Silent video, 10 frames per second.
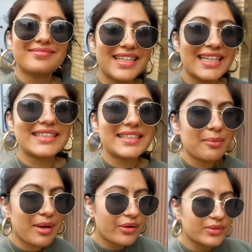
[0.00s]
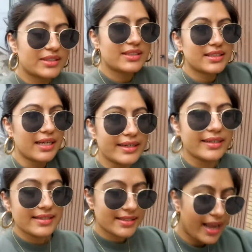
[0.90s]
That's about
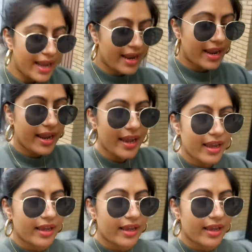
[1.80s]
Sunday.